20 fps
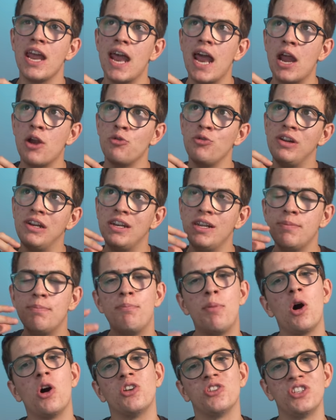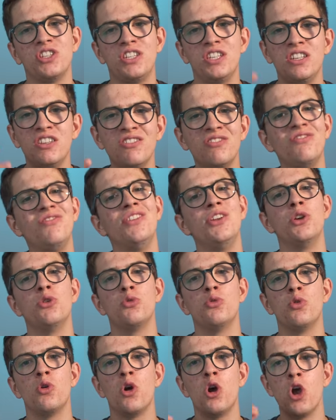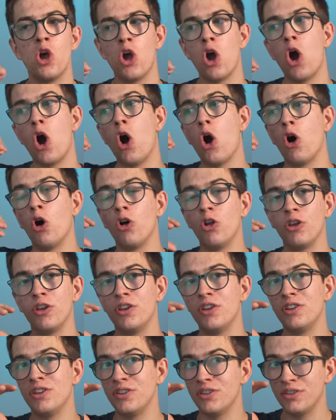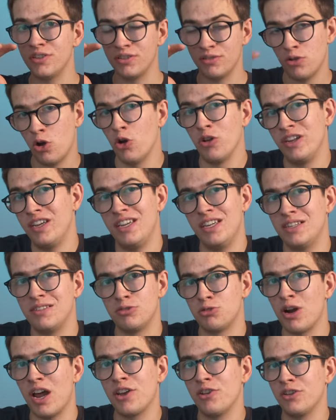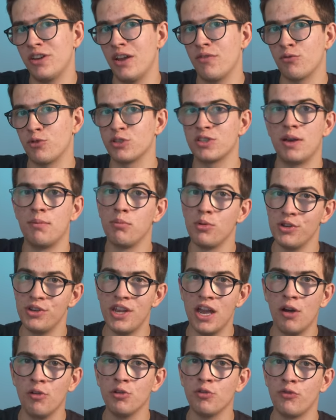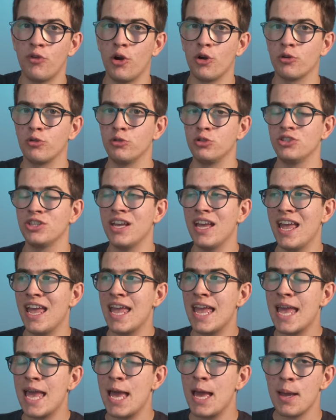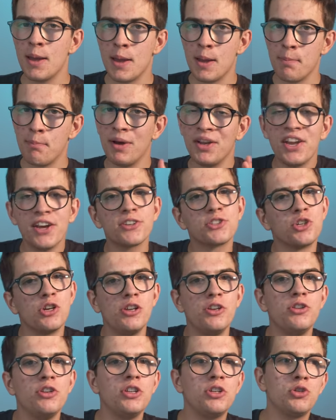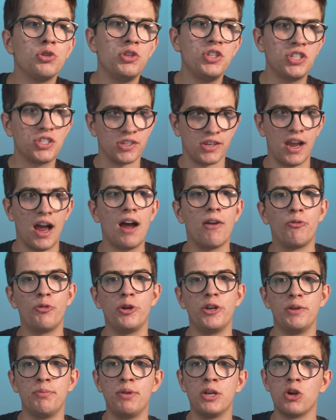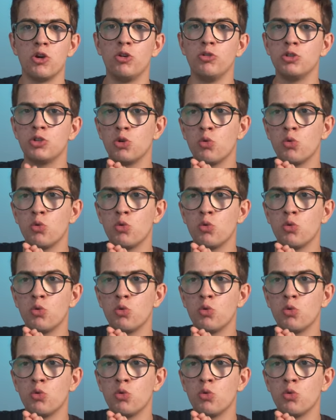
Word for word: a really positive view on, on it rather than for example the autofocus but actually you need to discover it because